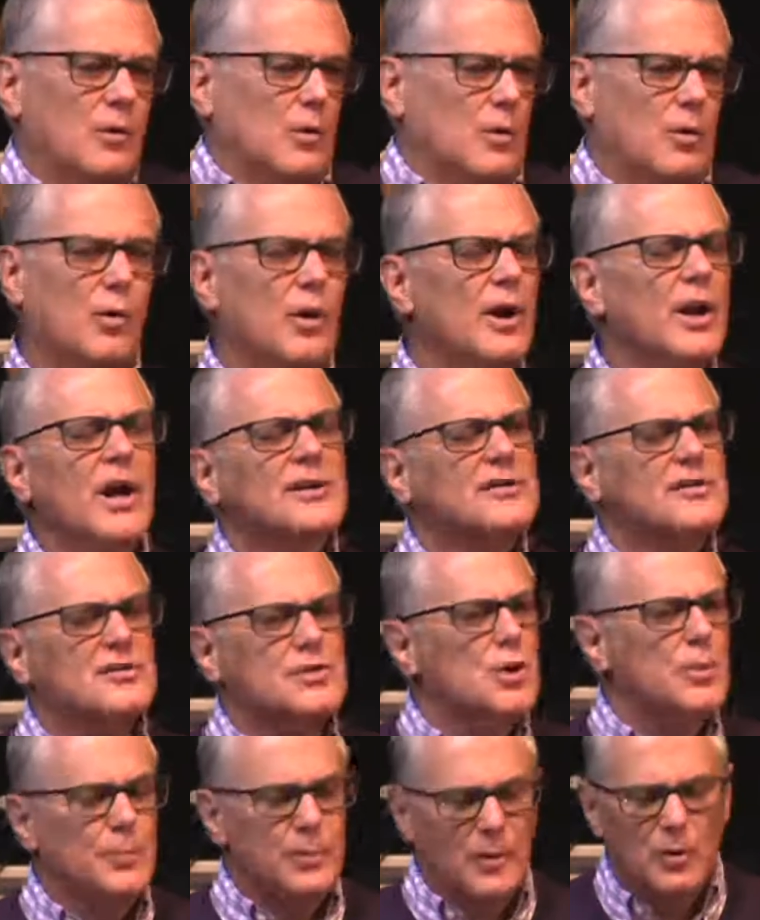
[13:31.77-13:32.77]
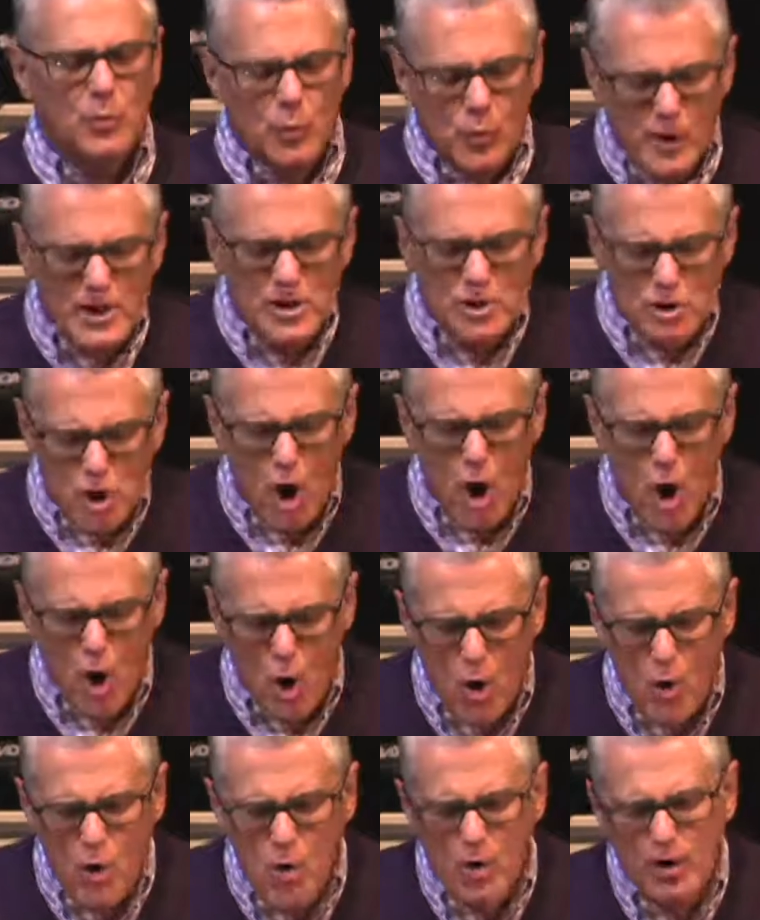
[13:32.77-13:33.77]
we're not stupid. We
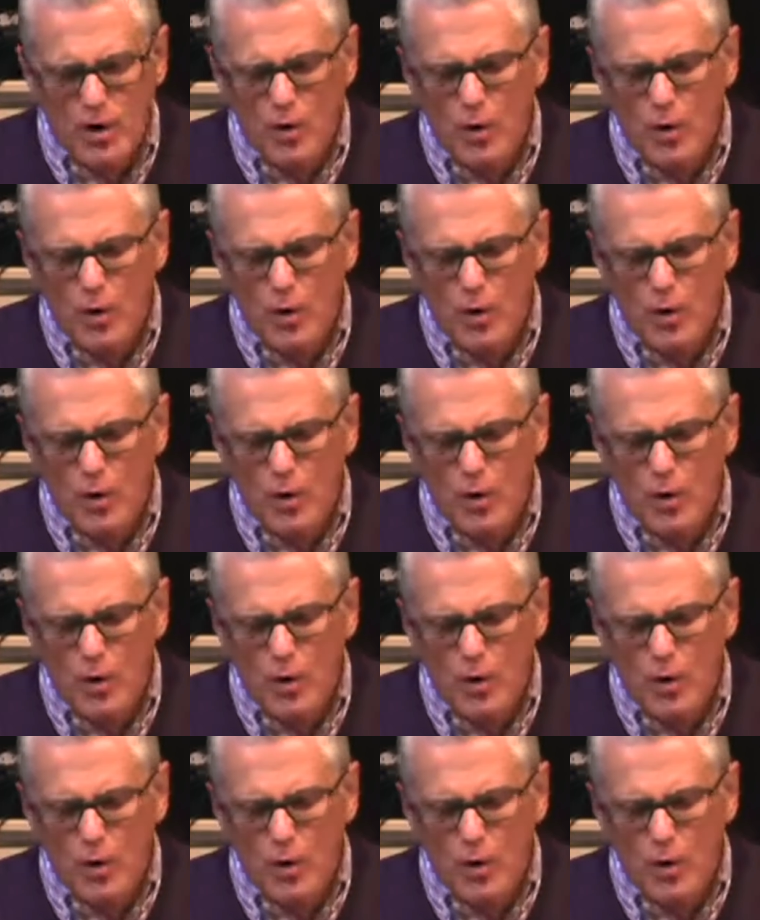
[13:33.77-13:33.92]
know